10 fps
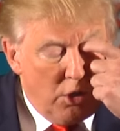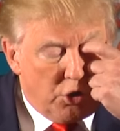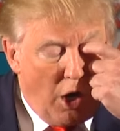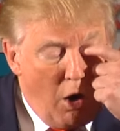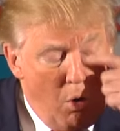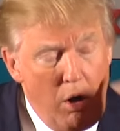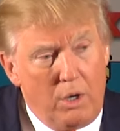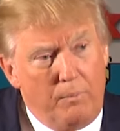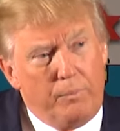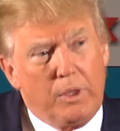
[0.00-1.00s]
So
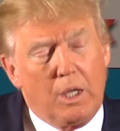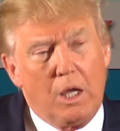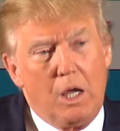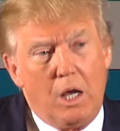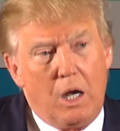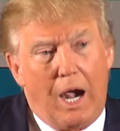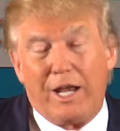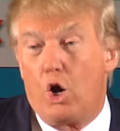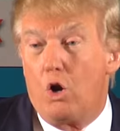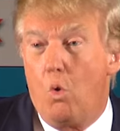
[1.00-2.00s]

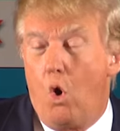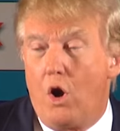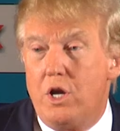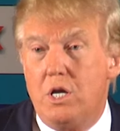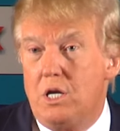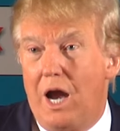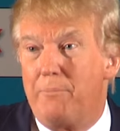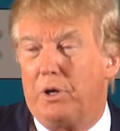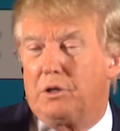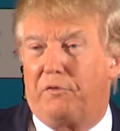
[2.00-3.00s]
I go to Wharton, I
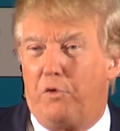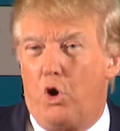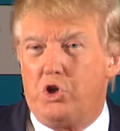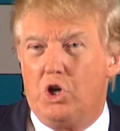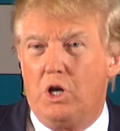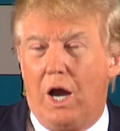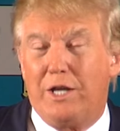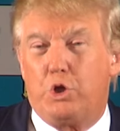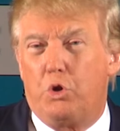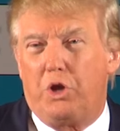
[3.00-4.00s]
build a fortune,
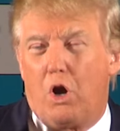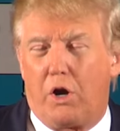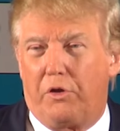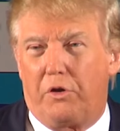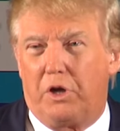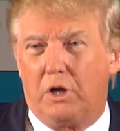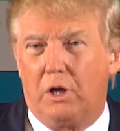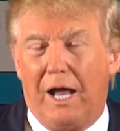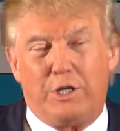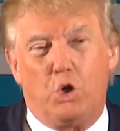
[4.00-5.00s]
I do the art of the
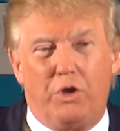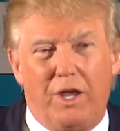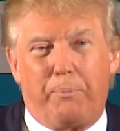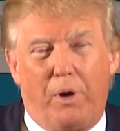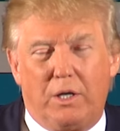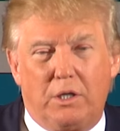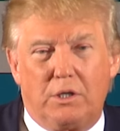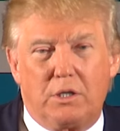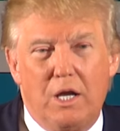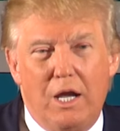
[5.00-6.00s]
deal, I do the
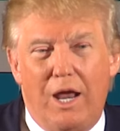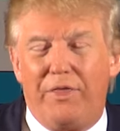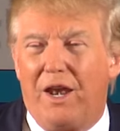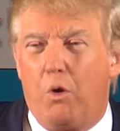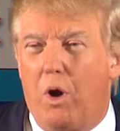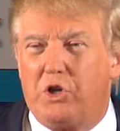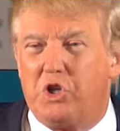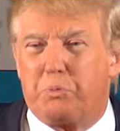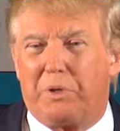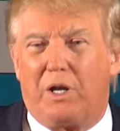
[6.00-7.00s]
apprentice, and then I watch
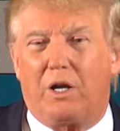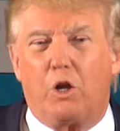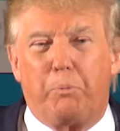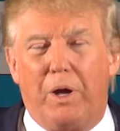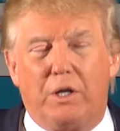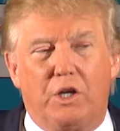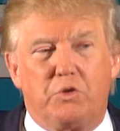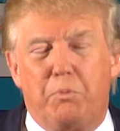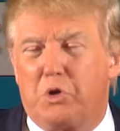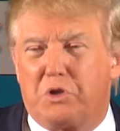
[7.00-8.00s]
these political
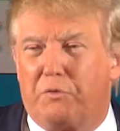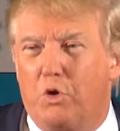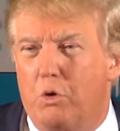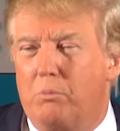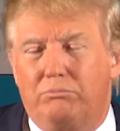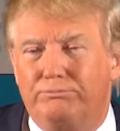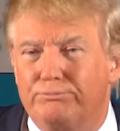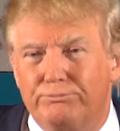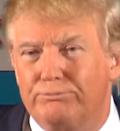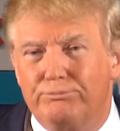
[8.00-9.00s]
pundits, most of whom
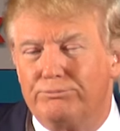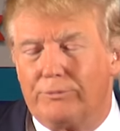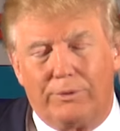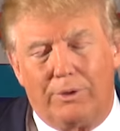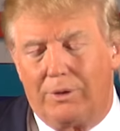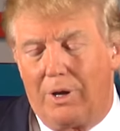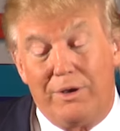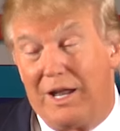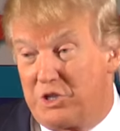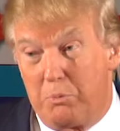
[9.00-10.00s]
are
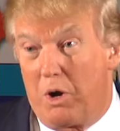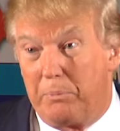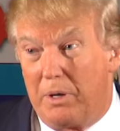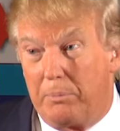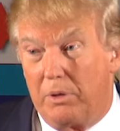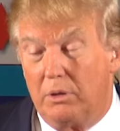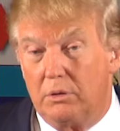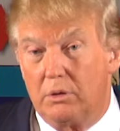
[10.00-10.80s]
not smart people.